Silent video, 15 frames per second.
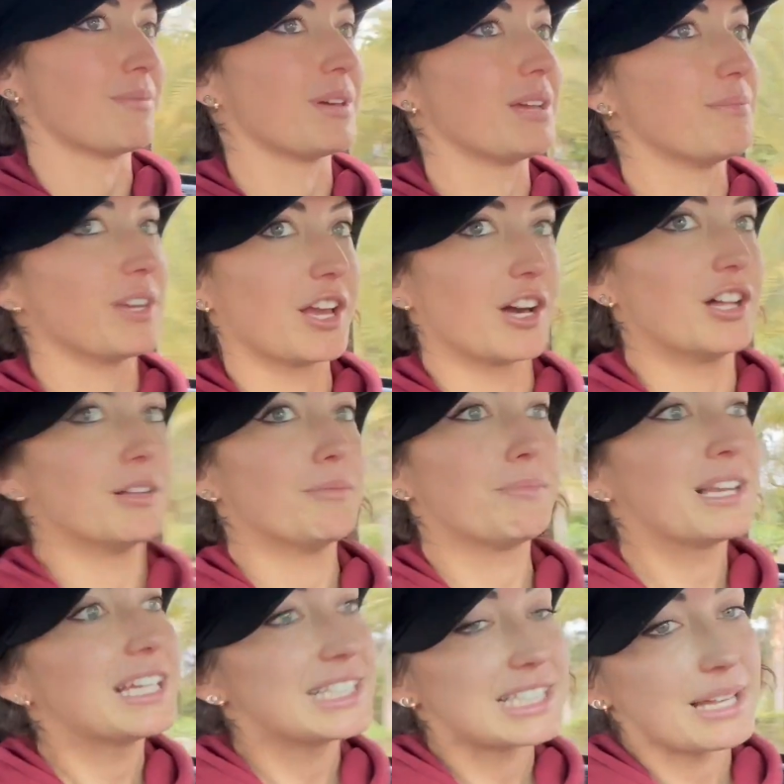baby girl.
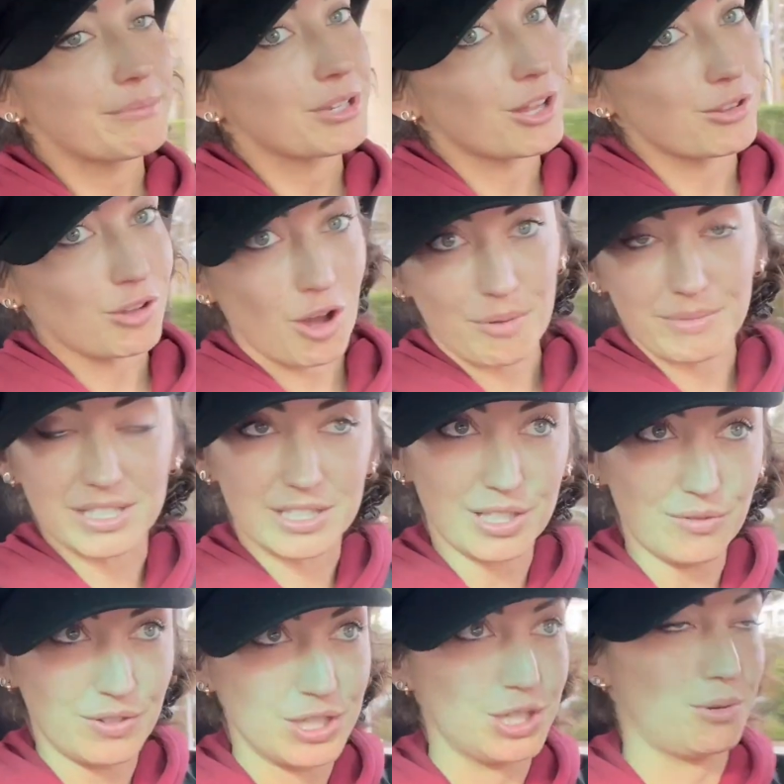Please let me know in the comments
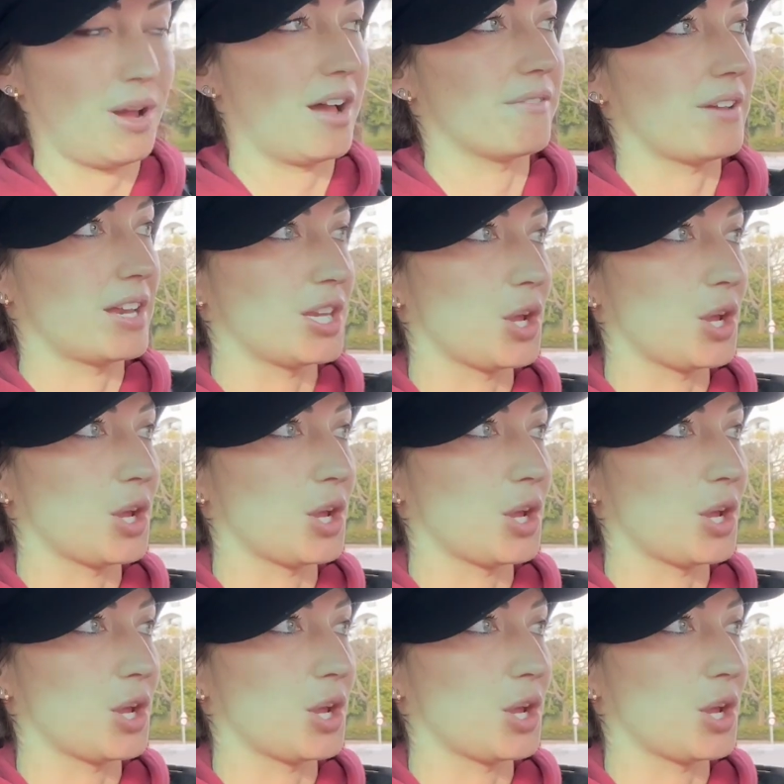if you do have any